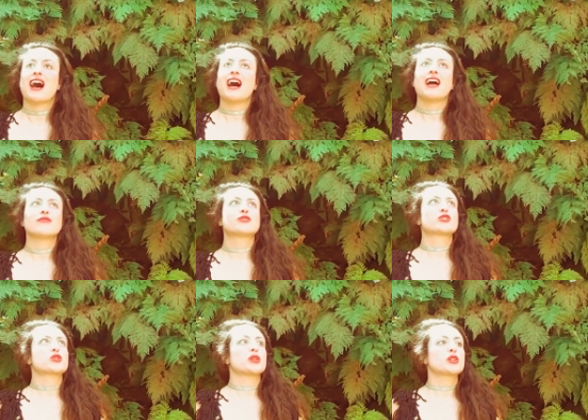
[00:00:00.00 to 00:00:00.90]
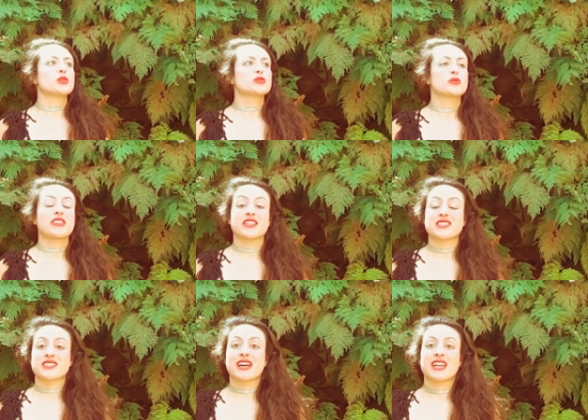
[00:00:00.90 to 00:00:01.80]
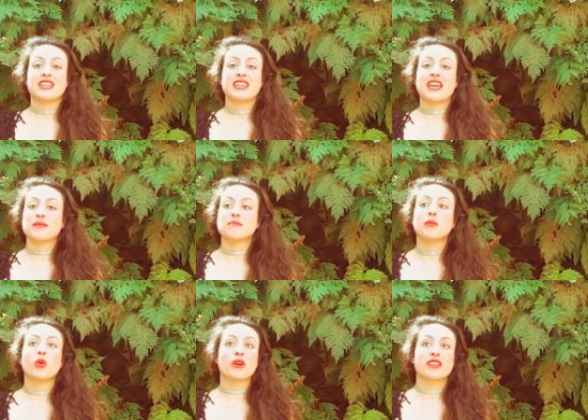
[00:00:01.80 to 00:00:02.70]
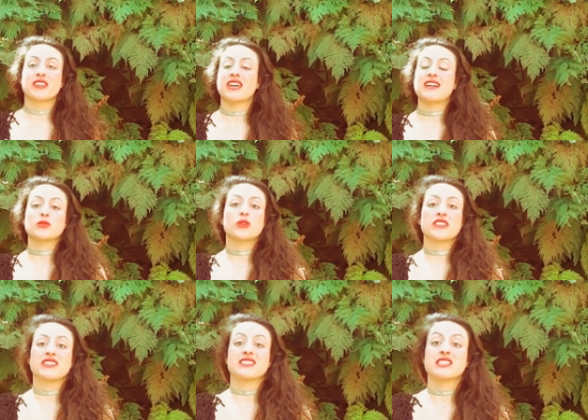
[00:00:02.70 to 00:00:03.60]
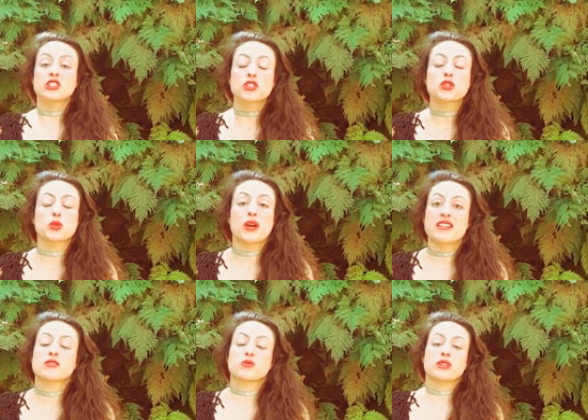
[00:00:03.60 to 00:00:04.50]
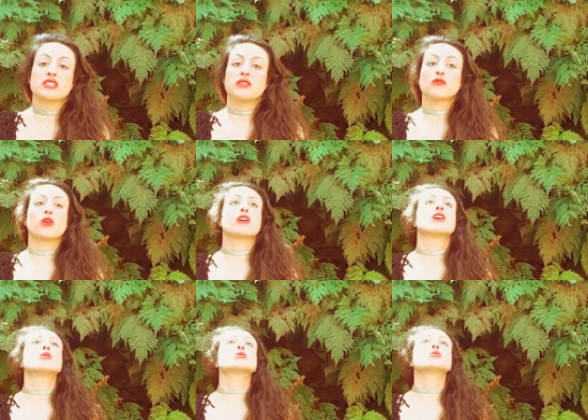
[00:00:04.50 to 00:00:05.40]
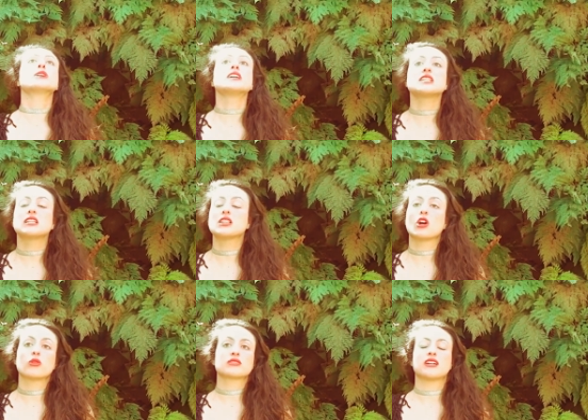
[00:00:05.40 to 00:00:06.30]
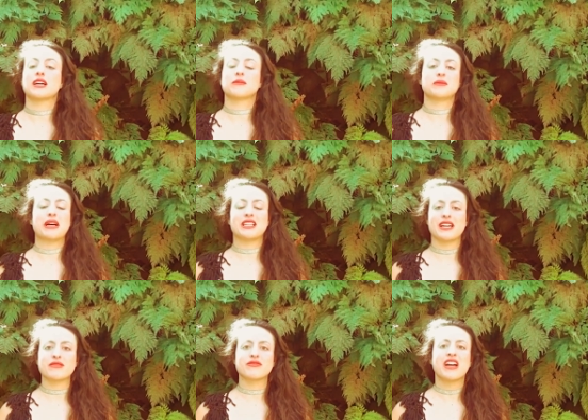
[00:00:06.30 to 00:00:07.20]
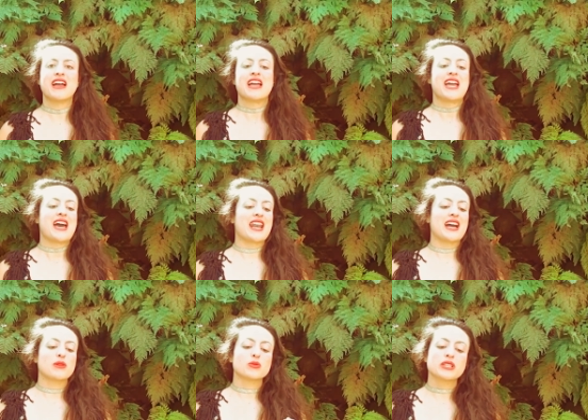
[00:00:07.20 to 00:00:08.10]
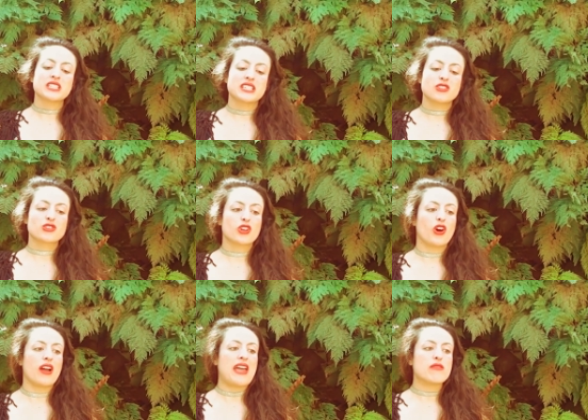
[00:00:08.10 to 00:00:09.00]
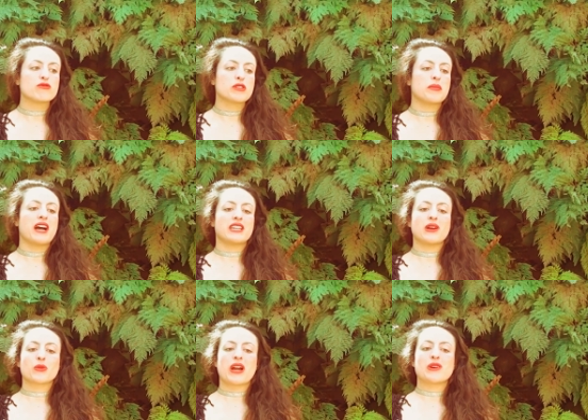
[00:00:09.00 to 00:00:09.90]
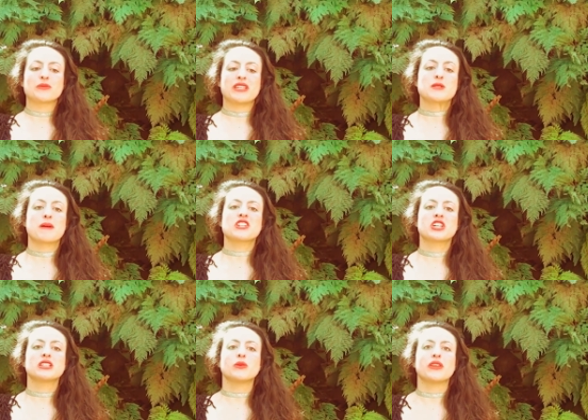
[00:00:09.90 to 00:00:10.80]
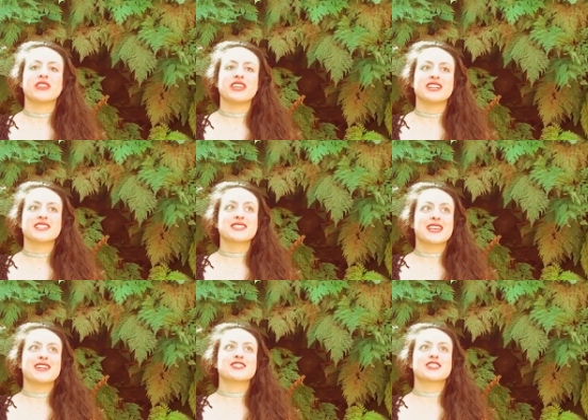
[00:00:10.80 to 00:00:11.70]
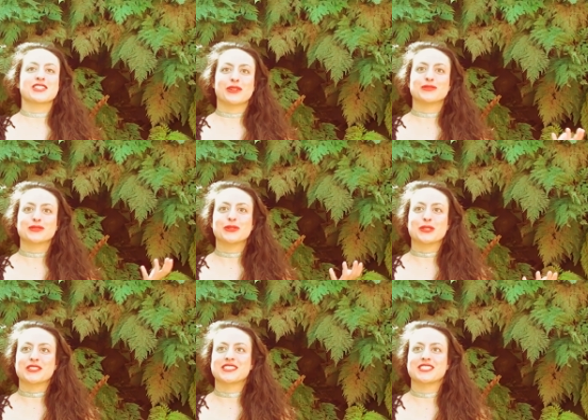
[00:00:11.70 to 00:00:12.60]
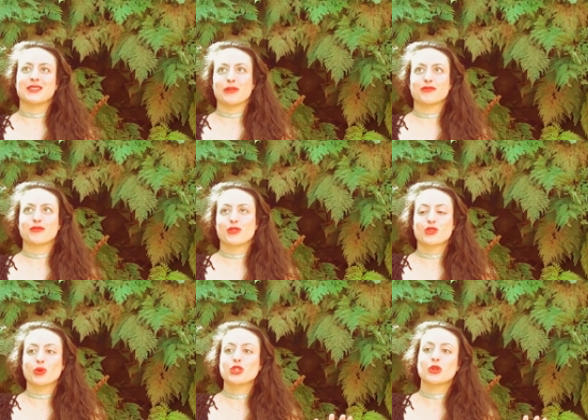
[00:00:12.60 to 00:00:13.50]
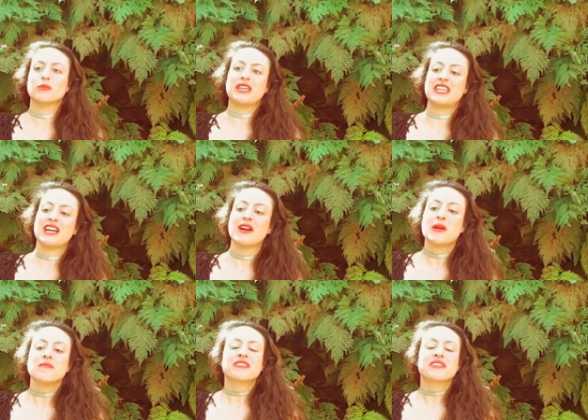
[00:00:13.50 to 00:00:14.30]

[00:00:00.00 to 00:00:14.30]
I have struggled with anxiety and more than that, with distress really, for a really long time in my life. And I really saw everybody around me, especially with the ascension, of course, of social media